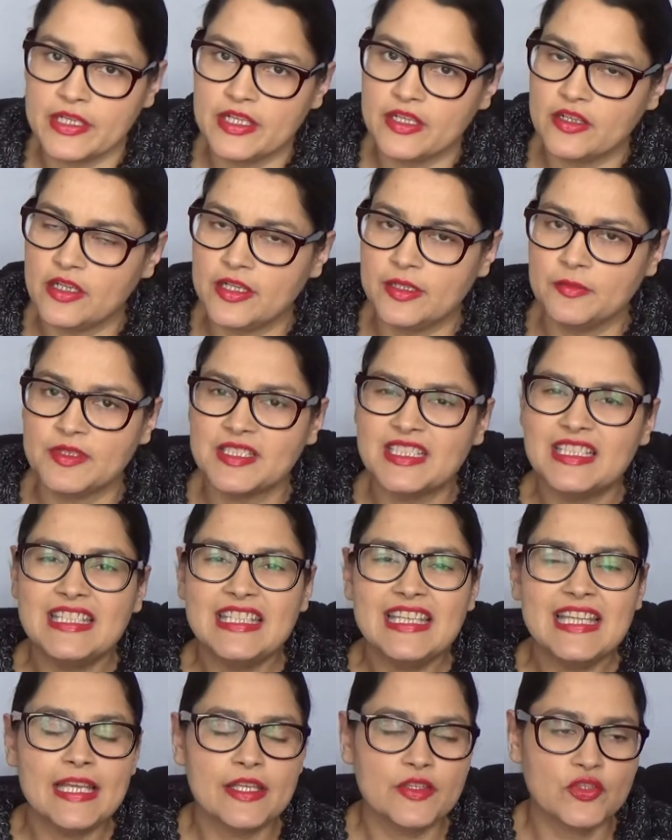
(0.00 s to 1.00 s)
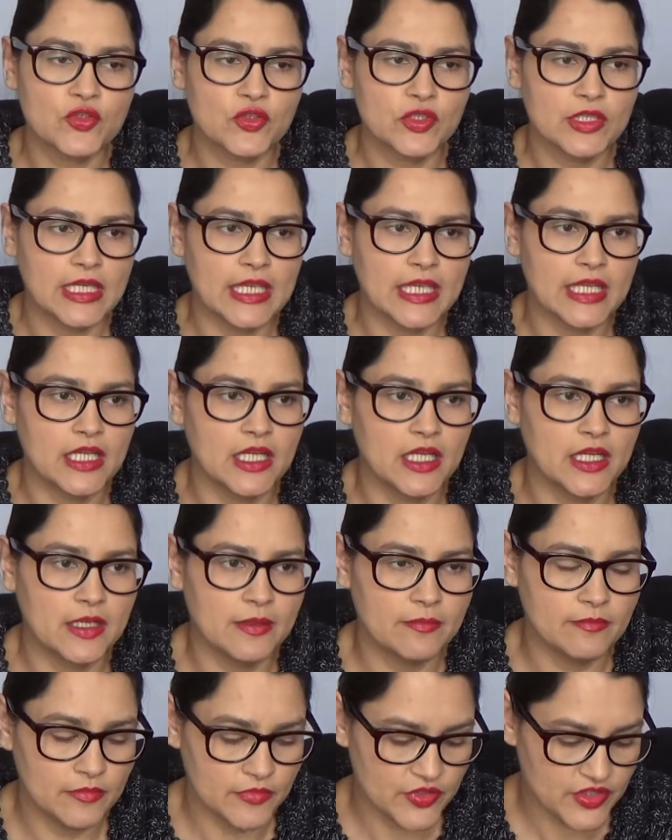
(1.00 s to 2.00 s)
and Gardening was literally
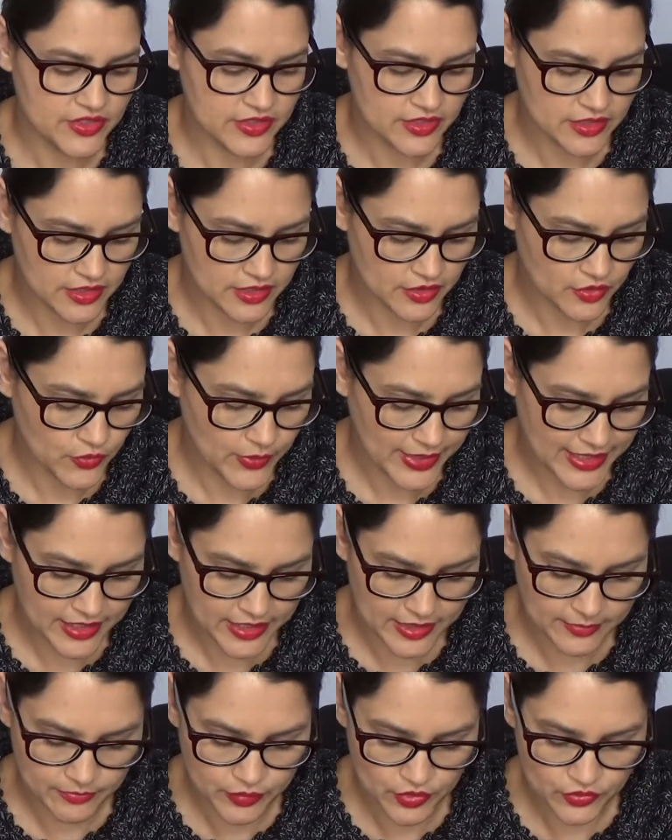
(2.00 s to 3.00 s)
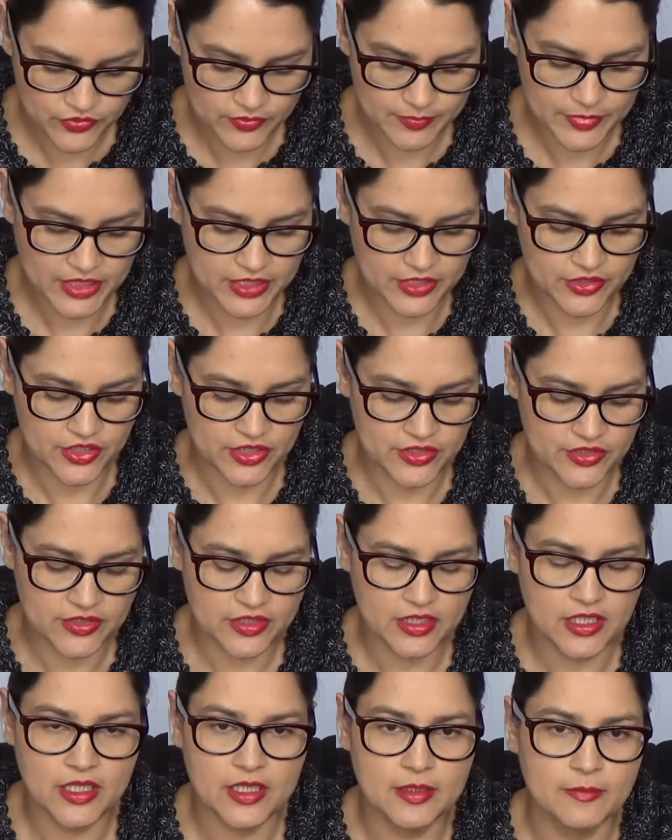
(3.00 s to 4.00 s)
just a quick impulse purchase,
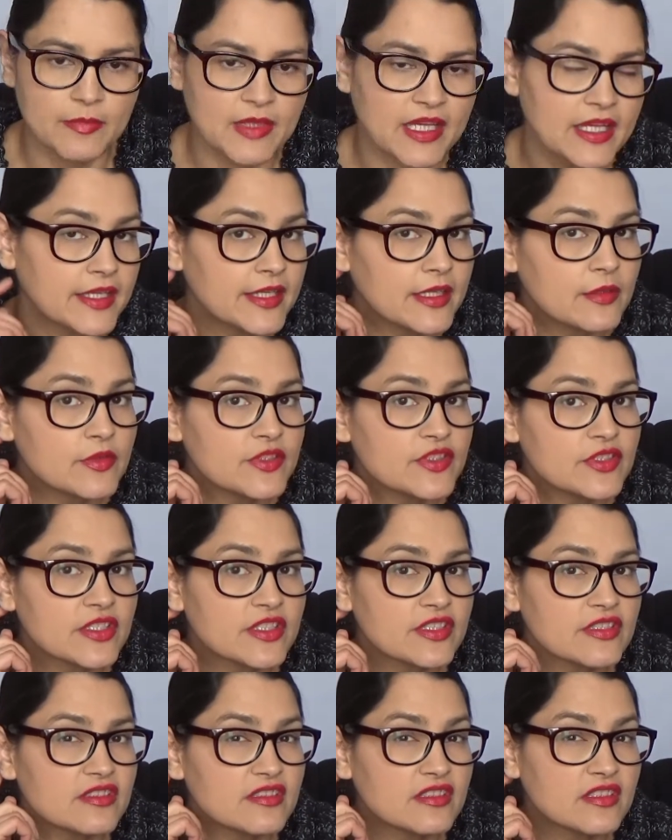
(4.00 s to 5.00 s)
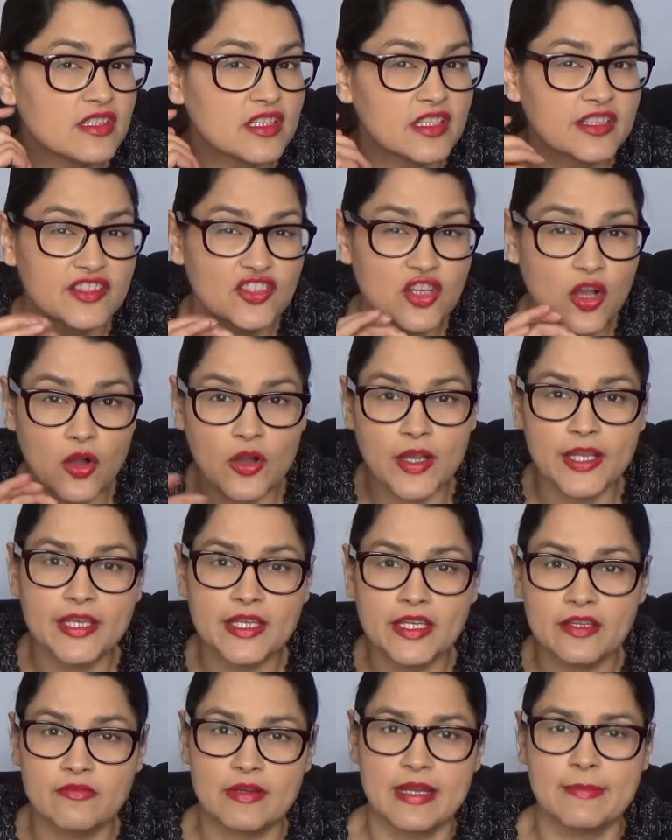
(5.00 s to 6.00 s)
and it was just a
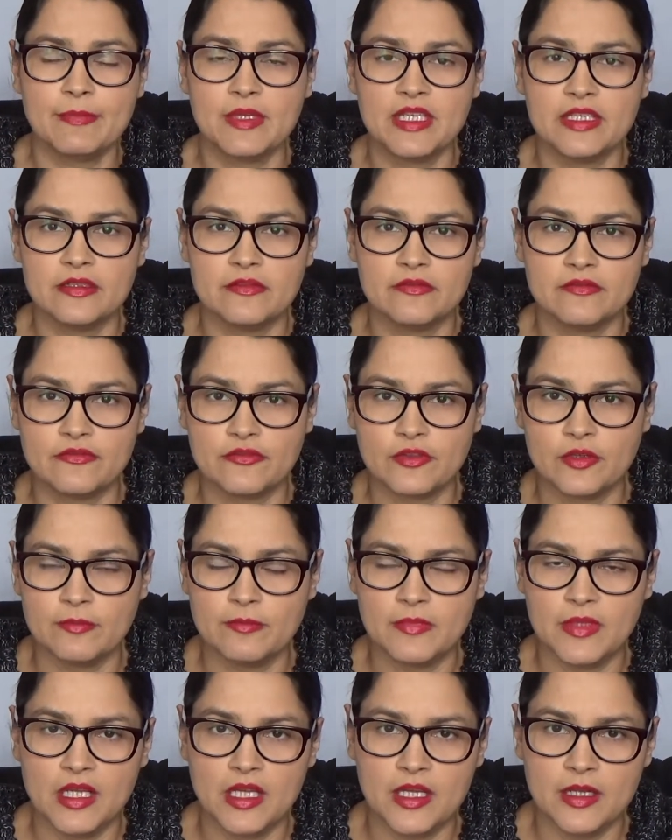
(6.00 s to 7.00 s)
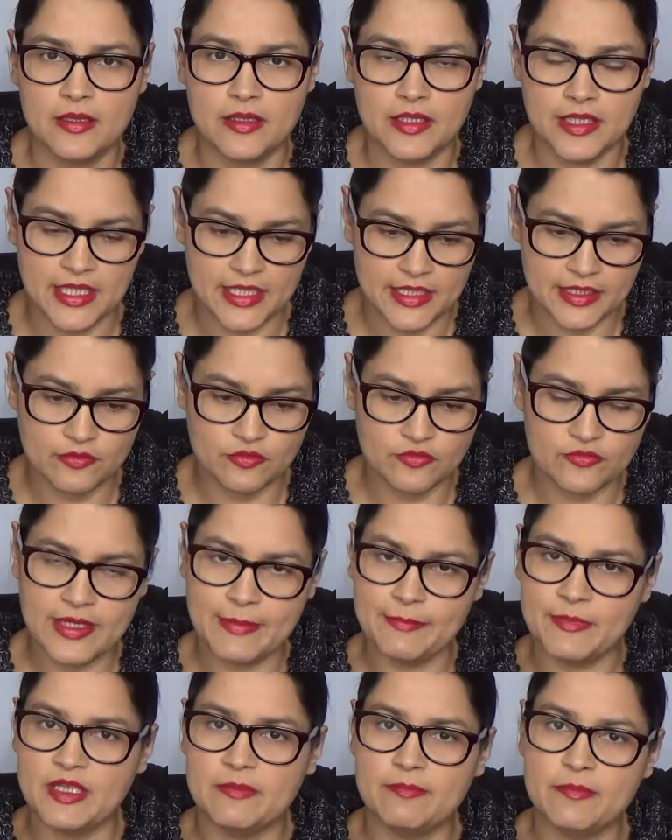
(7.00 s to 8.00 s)
tiny remnant from their little
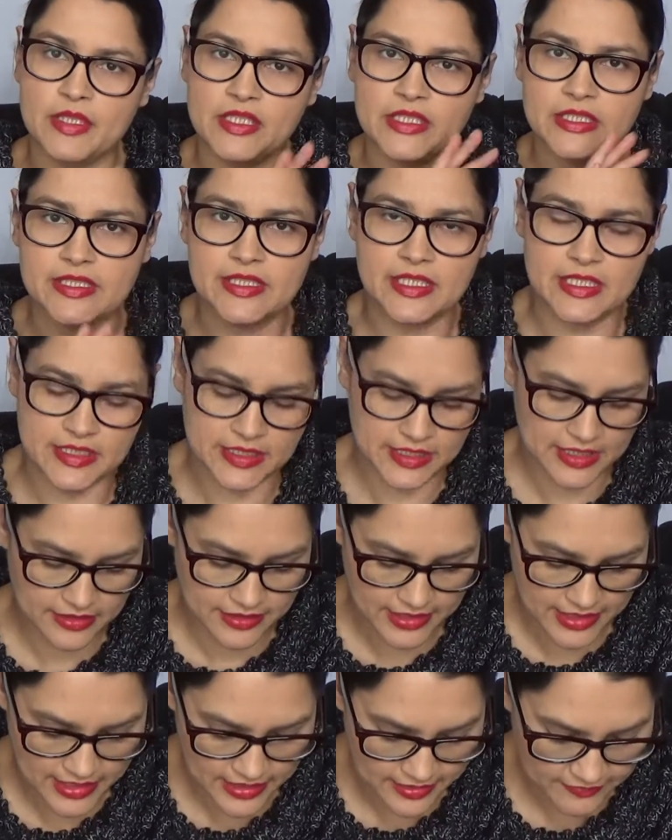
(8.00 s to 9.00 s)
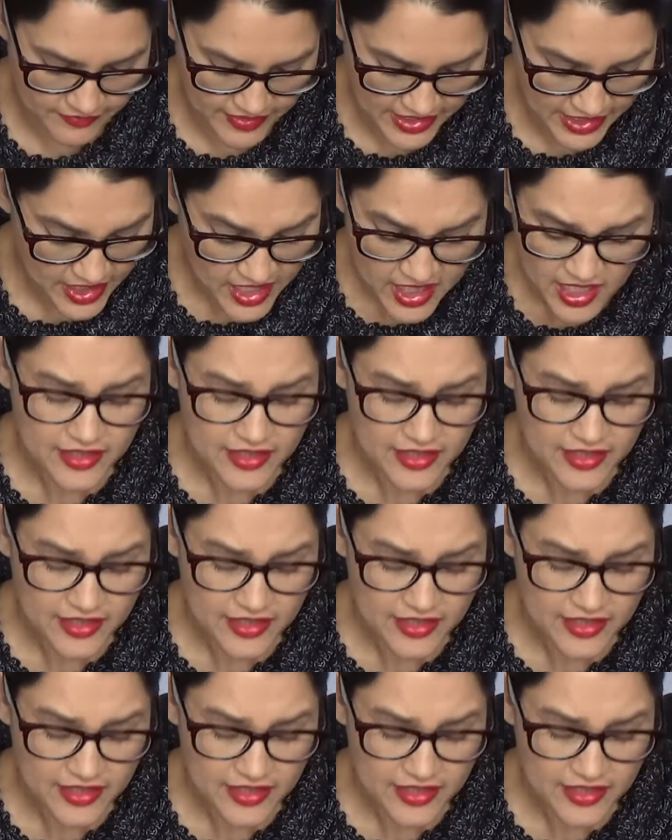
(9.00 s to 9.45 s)
remnant baskets that they have there.